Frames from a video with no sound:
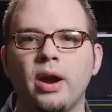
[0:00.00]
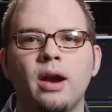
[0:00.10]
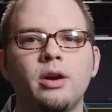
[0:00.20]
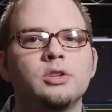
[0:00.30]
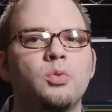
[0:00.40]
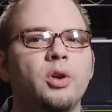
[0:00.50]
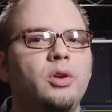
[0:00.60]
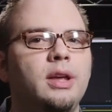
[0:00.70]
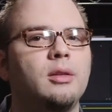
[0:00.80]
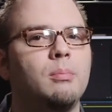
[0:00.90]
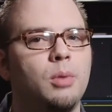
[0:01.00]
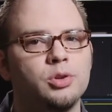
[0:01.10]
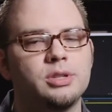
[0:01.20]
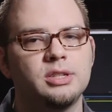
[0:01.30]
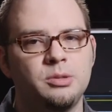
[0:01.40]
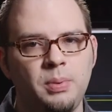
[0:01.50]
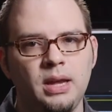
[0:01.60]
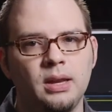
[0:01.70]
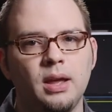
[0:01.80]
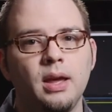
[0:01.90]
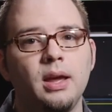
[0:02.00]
areas where you need the most speed,